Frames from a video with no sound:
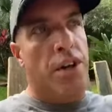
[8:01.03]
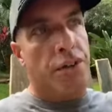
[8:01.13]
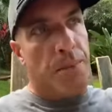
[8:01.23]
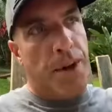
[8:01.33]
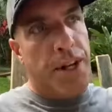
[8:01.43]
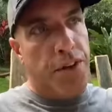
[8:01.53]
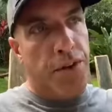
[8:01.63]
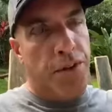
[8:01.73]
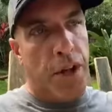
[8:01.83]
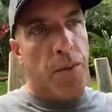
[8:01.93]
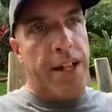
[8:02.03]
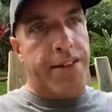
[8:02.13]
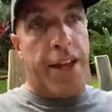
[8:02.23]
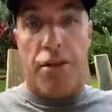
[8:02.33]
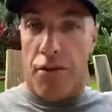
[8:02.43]
So Monday, Tuesday,
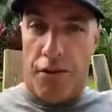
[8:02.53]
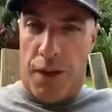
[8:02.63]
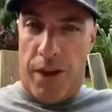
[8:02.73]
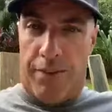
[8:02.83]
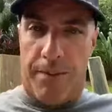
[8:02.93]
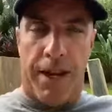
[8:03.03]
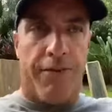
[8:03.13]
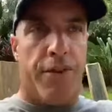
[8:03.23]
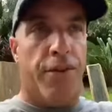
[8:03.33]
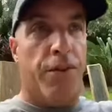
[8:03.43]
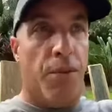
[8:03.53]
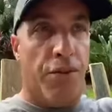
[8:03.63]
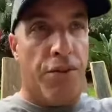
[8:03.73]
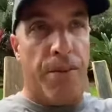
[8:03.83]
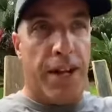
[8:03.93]
Wednesday, Thursday, we have to make food. So we
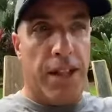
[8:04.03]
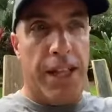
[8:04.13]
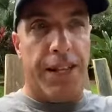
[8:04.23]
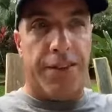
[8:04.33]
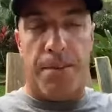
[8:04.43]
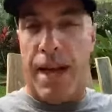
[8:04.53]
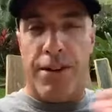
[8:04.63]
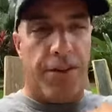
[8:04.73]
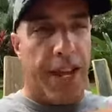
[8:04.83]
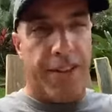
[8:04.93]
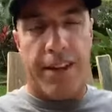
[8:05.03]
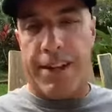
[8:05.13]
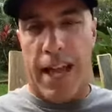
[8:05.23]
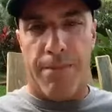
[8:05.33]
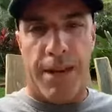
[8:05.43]
just make a list, a menu. It takes
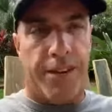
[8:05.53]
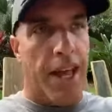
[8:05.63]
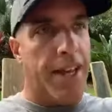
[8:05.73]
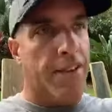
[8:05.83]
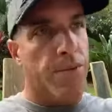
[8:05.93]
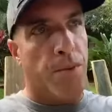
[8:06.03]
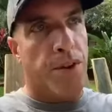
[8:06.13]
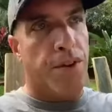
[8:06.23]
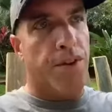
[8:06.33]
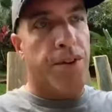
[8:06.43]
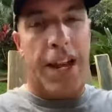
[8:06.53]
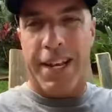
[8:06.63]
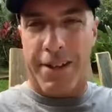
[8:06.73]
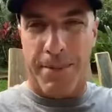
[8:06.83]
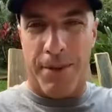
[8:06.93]
like 10 minutes. Hey, this is what we're going to do
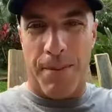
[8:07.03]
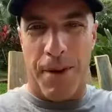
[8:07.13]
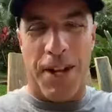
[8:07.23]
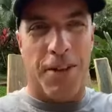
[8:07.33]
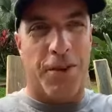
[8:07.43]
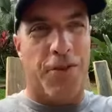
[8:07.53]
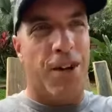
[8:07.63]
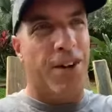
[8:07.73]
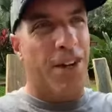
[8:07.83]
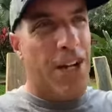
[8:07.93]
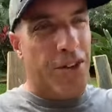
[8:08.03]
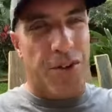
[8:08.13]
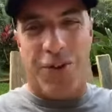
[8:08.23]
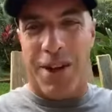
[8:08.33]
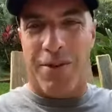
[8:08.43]
today. Typically, Mondays we grill.
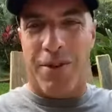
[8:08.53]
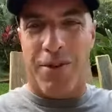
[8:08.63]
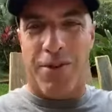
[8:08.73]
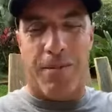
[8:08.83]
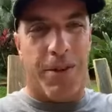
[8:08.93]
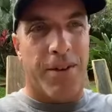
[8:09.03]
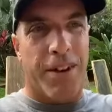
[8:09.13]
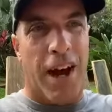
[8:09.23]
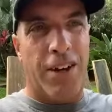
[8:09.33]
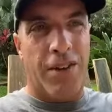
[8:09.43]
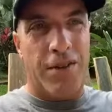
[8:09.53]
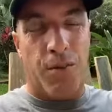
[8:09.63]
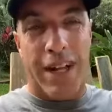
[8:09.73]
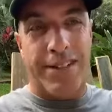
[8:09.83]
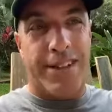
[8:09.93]
Tuesdays we do something with tacos.
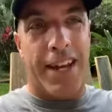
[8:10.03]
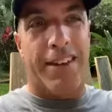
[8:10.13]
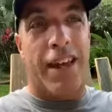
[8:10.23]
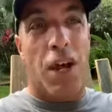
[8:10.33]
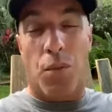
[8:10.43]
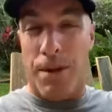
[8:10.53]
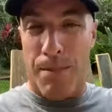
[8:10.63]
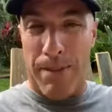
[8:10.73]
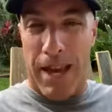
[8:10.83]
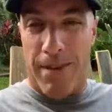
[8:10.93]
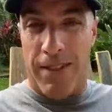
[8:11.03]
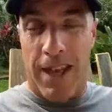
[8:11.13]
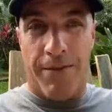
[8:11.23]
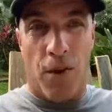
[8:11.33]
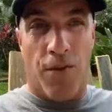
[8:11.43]
Wednesdays we maybe have
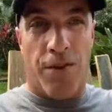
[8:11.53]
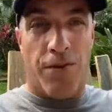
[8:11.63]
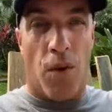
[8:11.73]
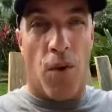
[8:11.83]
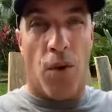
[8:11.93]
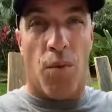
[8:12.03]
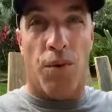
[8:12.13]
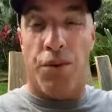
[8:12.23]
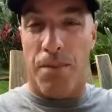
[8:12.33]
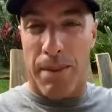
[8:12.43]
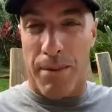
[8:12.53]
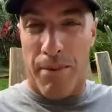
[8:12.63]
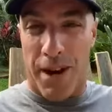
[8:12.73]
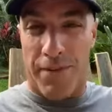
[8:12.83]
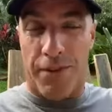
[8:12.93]
leftovers or we'll do maybe
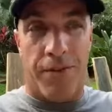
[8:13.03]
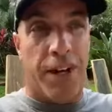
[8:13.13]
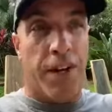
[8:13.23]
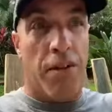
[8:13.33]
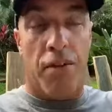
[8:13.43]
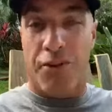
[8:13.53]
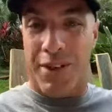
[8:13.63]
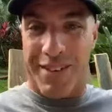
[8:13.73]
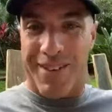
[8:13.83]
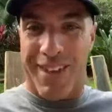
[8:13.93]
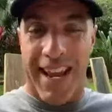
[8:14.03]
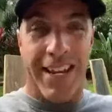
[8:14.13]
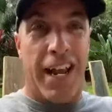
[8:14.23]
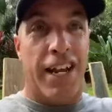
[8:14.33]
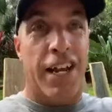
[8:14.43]
breakfast for dinner dinner. Thursdays is
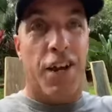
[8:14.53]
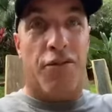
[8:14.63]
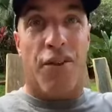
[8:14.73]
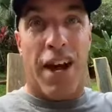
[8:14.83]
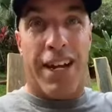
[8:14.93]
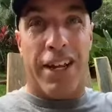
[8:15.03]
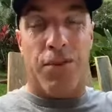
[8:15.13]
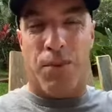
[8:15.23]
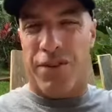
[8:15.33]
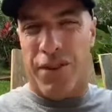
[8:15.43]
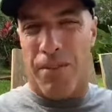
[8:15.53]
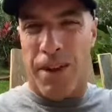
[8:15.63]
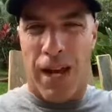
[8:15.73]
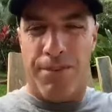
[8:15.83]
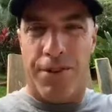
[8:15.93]
date night. Fridays we
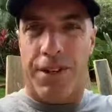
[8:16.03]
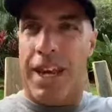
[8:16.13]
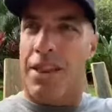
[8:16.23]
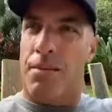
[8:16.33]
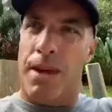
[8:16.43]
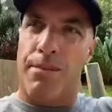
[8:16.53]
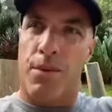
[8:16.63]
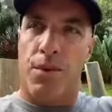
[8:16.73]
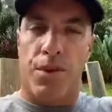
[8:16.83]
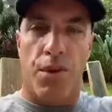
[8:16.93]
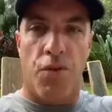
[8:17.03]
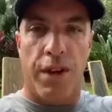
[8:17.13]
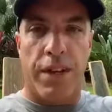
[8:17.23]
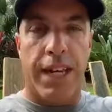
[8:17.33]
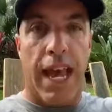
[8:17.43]
sometimes do together. Maybe we'll do a
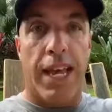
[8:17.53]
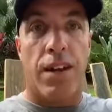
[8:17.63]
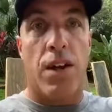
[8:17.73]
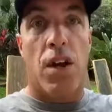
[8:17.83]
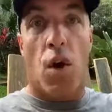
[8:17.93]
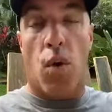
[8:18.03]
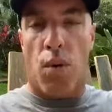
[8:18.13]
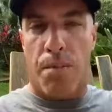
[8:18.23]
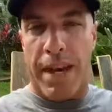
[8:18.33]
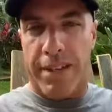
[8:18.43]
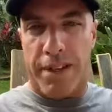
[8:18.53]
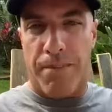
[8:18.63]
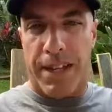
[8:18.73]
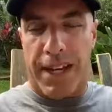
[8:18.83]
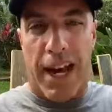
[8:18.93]
grill again, or we'll make
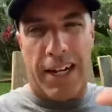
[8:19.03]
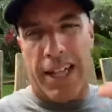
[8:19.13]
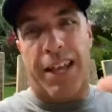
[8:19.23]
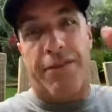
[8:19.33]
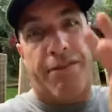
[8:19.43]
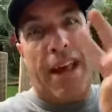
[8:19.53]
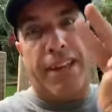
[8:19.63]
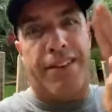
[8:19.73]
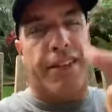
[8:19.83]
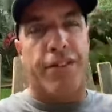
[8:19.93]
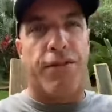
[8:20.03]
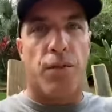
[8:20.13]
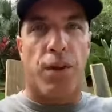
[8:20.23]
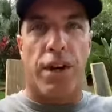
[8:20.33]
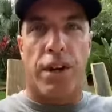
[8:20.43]
something kind of like fancy, if
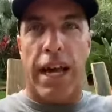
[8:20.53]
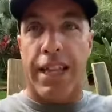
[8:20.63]
you will.